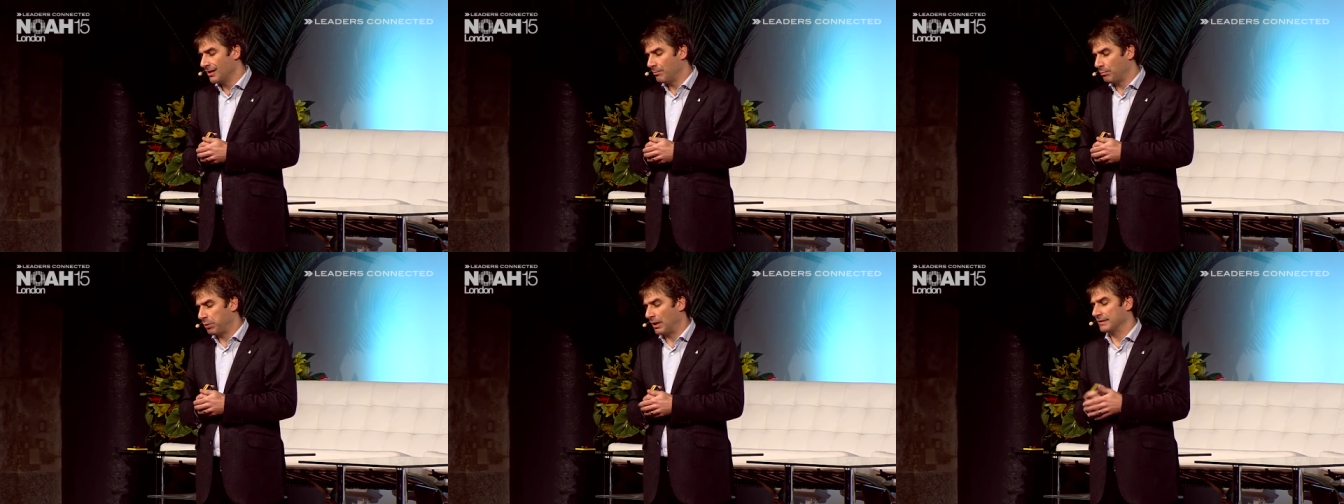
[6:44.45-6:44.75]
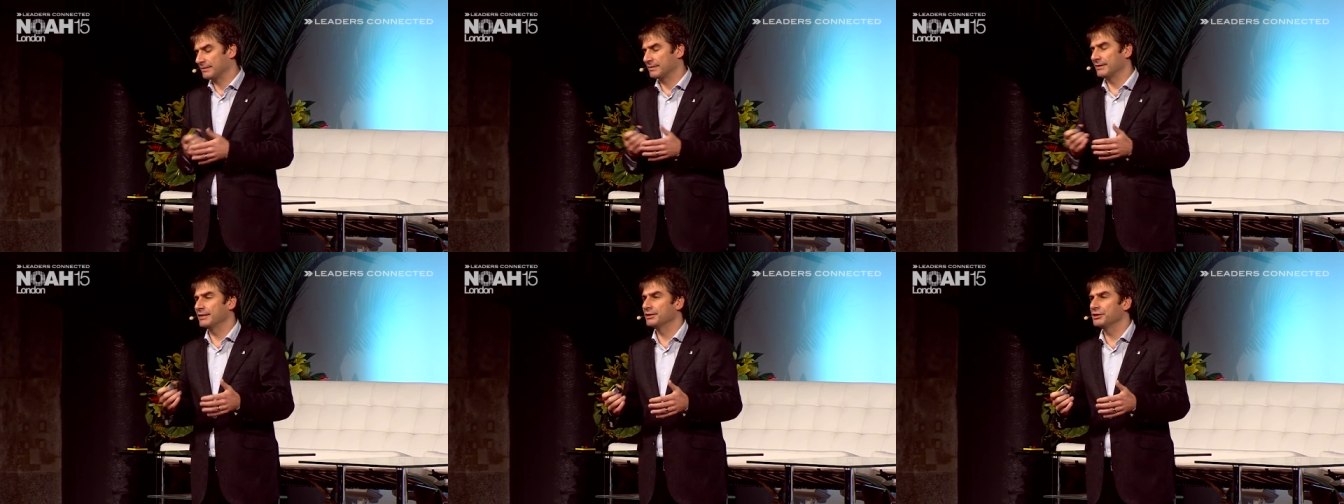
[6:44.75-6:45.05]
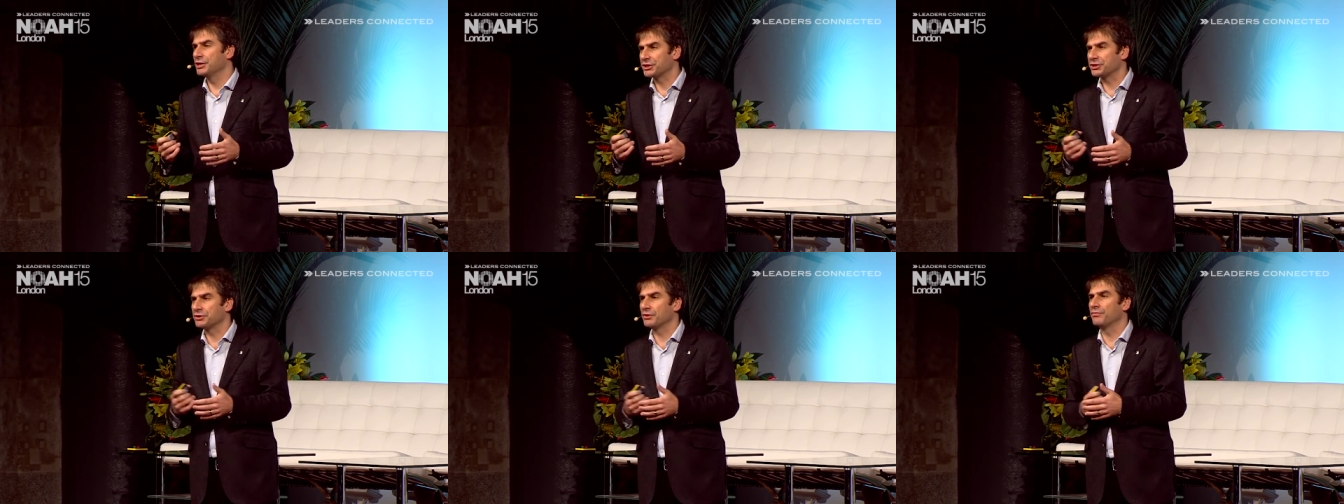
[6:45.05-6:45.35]
plus an
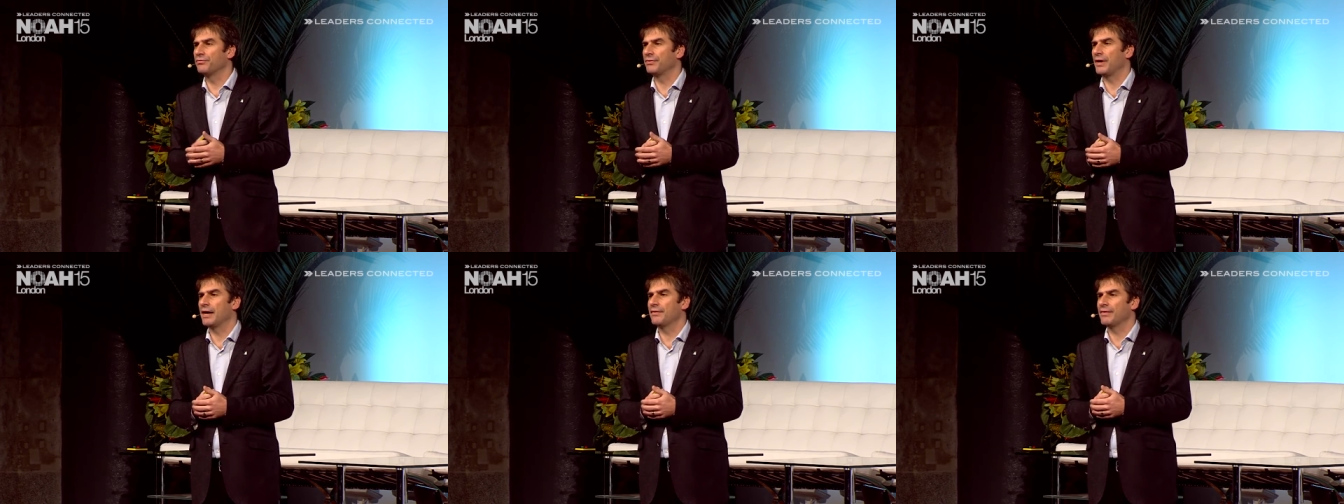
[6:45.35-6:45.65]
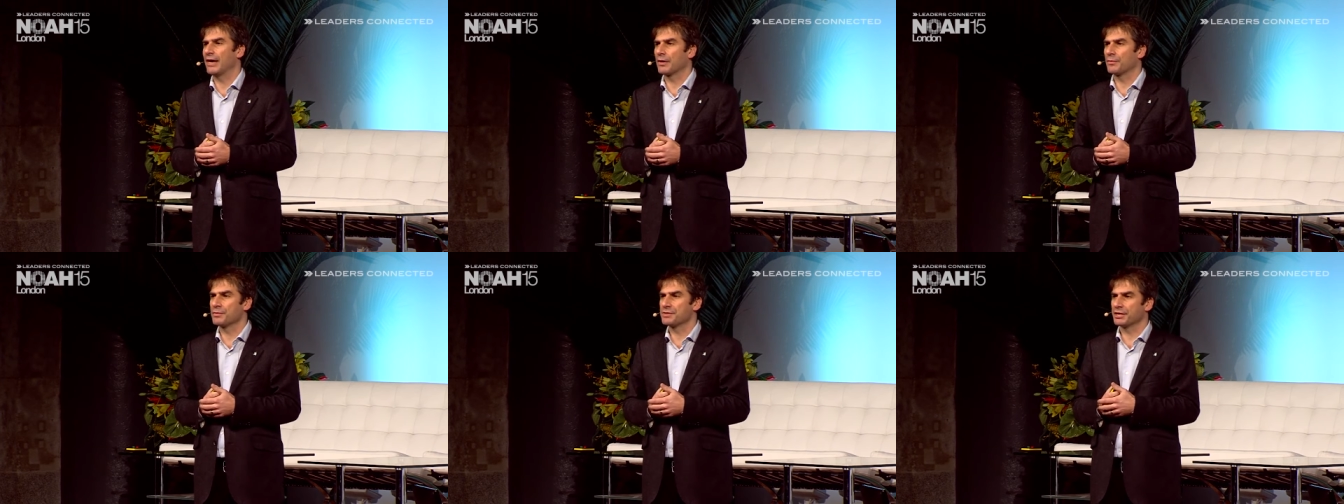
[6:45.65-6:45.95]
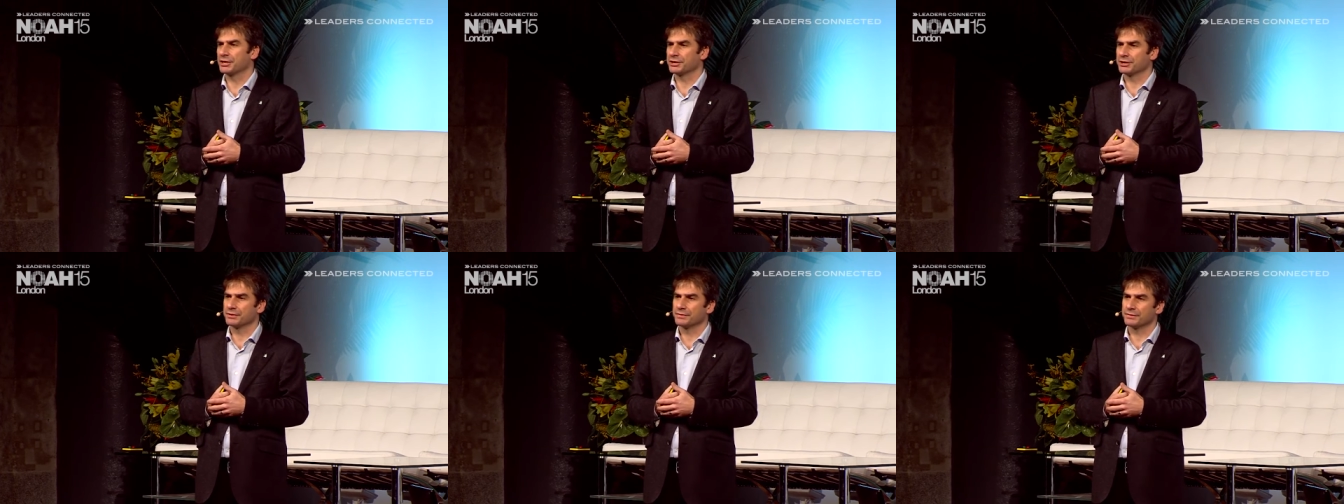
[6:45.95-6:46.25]
additional 5
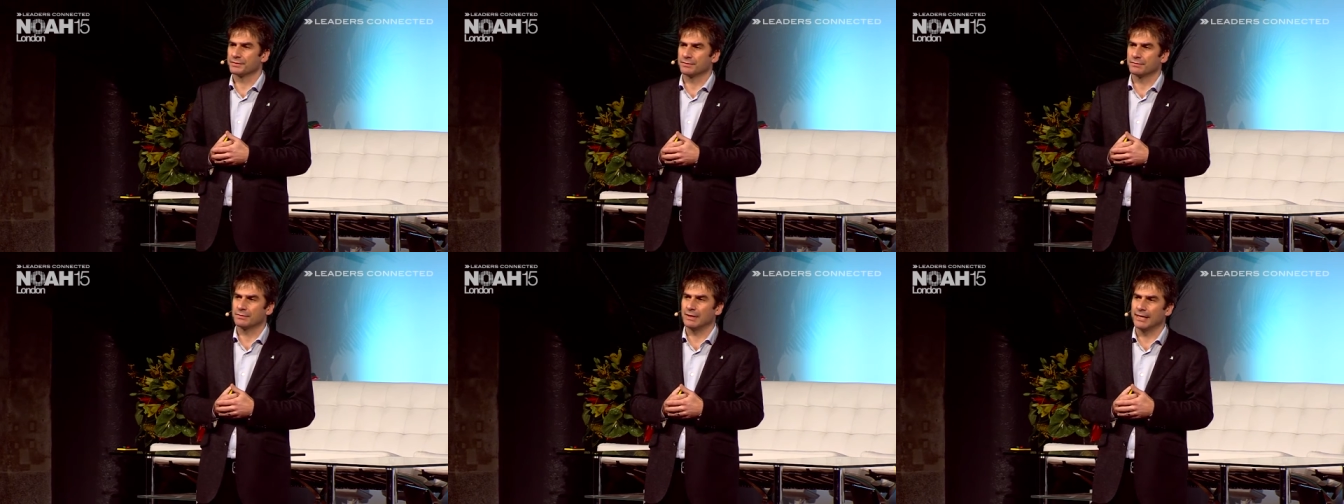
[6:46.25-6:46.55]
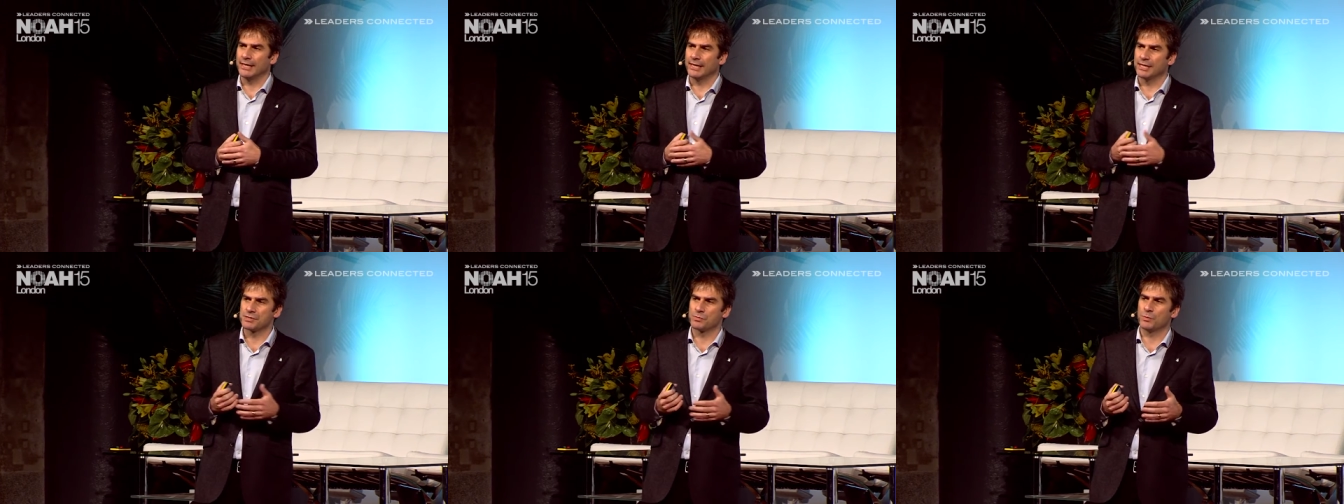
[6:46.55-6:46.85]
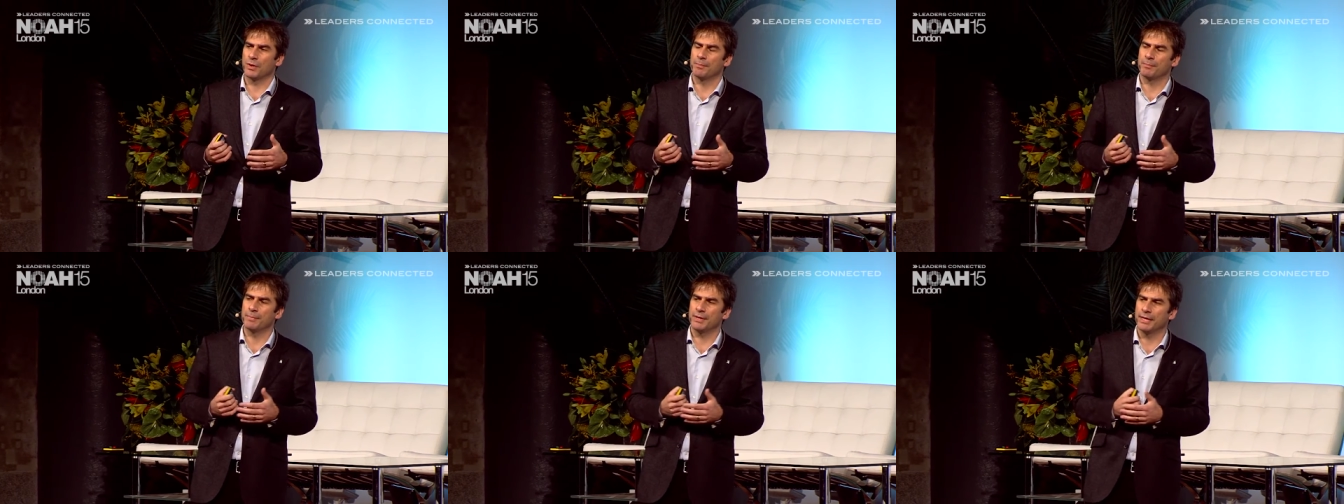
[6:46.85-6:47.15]
acquisitions, the latest
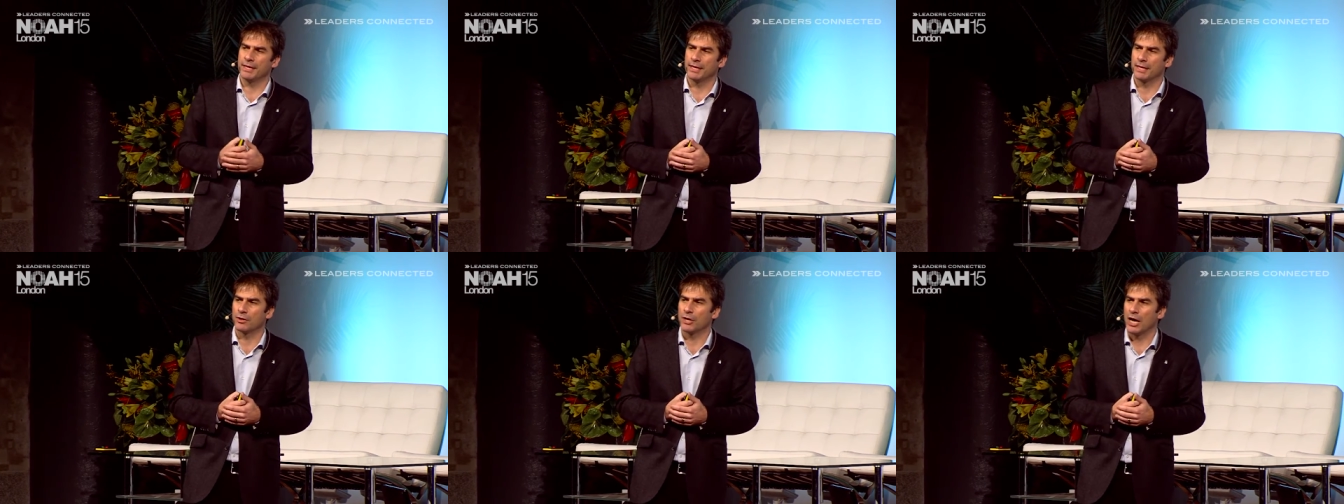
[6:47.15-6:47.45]
one being